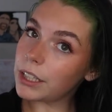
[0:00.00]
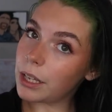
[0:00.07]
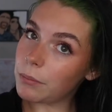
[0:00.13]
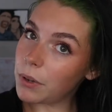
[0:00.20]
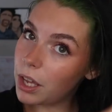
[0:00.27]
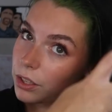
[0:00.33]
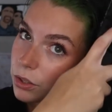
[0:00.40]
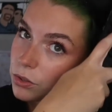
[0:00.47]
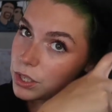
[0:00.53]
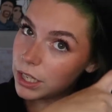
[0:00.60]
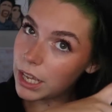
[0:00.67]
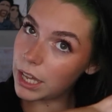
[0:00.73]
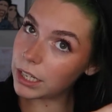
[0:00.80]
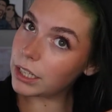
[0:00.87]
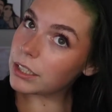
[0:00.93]
I'm not using
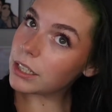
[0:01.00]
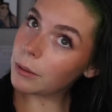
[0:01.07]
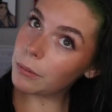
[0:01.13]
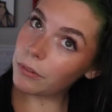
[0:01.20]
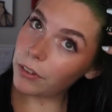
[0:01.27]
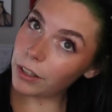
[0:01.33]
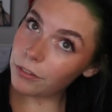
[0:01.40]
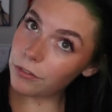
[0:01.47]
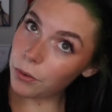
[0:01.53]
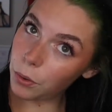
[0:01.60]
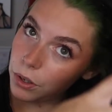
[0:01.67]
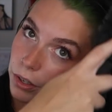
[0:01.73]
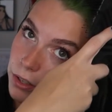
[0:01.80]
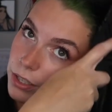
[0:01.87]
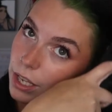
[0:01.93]
any type of like
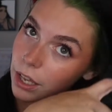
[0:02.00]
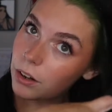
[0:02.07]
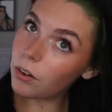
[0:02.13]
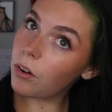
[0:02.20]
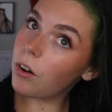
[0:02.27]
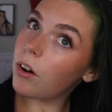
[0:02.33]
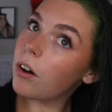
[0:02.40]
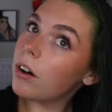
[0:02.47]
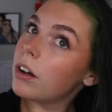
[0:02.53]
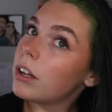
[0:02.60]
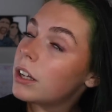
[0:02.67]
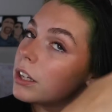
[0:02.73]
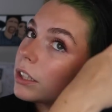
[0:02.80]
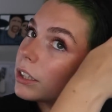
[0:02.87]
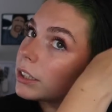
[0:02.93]
force at all
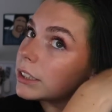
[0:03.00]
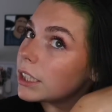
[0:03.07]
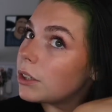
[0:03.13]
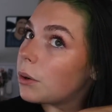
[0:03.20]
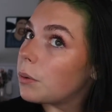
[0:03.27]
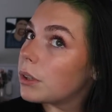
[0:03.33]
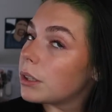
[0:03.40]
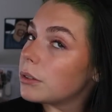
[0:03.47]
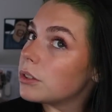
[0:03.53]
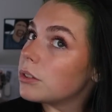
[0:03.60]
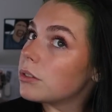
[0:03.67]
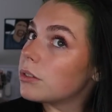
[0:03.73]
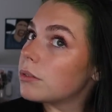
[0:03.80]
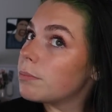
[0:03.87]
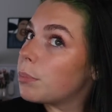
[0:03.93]
because I don't want to
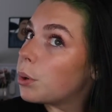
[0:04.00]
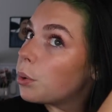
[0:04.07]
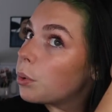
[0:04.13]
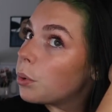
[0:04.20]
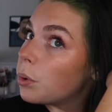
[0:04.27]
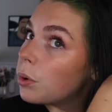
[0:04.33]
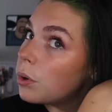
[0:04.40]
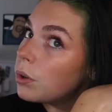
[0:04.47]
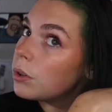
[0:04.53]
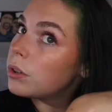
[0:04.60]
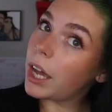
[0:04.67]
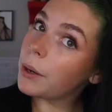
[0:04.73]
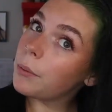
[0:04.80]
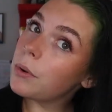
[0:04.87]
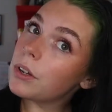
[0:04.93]
pull.
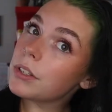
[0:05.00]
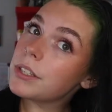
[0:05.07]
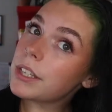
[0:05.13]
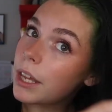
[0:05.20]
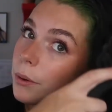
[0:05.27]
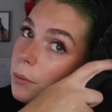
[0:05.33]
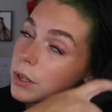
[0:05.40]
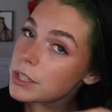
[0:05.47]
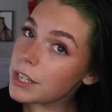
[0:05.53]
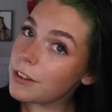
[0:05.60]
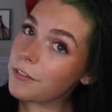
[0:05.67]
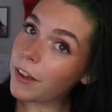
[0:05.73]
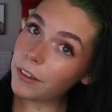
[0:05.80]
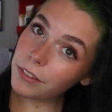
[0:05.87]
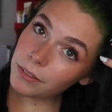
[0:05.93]
I will say, once I
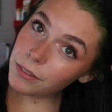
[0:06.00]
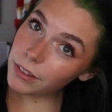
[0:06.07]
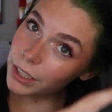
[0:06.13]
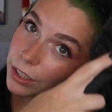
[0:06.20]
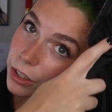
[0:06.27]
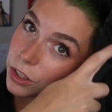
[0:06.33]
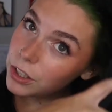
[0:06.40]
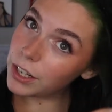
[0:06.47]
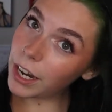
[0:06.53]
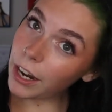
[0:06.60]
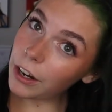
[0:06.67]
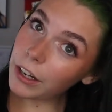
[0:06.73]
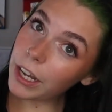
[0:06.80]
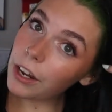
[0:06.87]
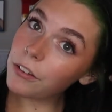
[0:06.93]
found like a good
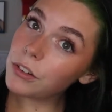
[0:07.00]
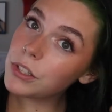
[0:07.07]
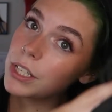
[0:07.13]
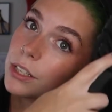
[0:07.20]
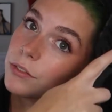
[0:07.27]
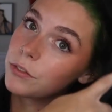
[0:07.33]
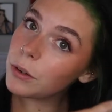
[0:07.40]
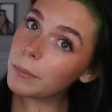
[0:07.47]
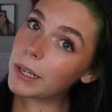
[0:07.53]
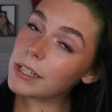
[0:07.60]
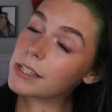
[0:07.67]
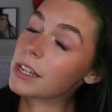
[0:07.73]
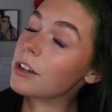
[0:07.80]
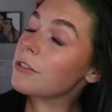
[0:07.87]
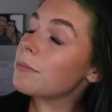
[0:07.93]
hair care routine for
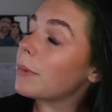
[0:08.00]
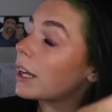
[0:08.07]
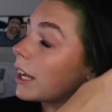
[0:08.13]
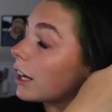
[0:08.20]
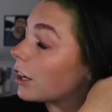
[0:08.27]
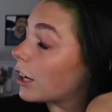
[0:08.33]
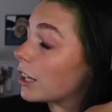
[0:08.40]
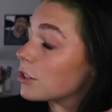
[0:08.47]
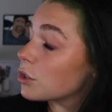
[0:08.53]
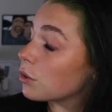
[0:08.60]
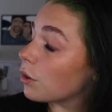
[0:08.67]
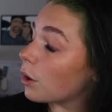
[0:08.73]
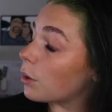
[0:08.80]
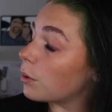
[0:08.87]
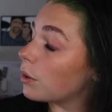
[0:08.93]
myself, my hair has
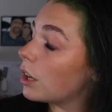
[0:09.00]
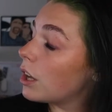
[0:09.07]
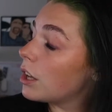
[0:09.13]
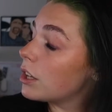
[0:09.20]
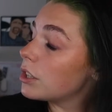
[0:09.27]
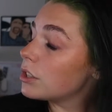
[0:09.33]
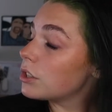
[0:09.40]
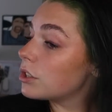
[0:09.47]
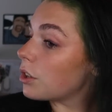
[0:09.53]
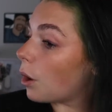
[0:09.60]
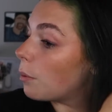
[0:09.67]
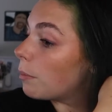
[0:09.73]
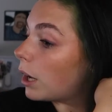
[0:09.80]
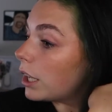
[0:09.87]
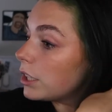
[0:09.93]
grown so
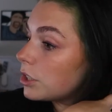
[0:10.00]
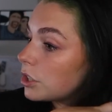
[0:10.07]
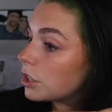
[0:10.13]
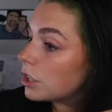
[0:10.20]
much.